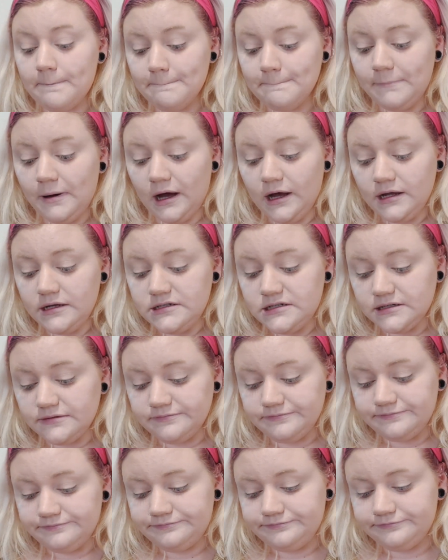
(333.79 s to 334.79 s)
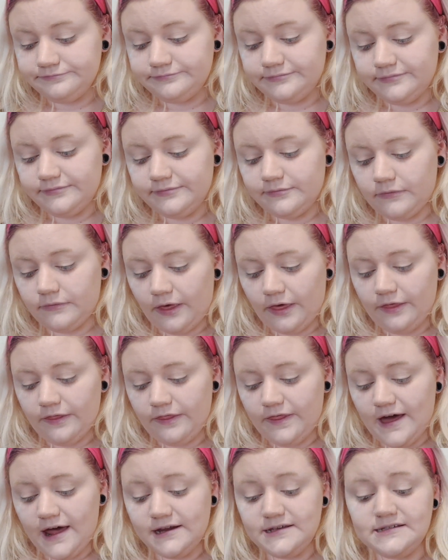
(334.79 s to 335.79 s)
But
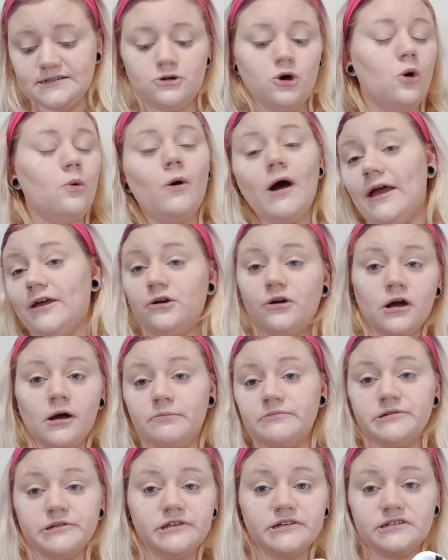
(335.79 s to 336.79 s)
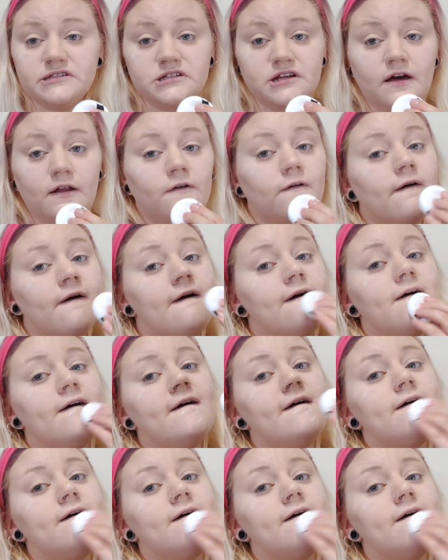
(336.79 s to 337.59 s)
that is not why you come to this channel.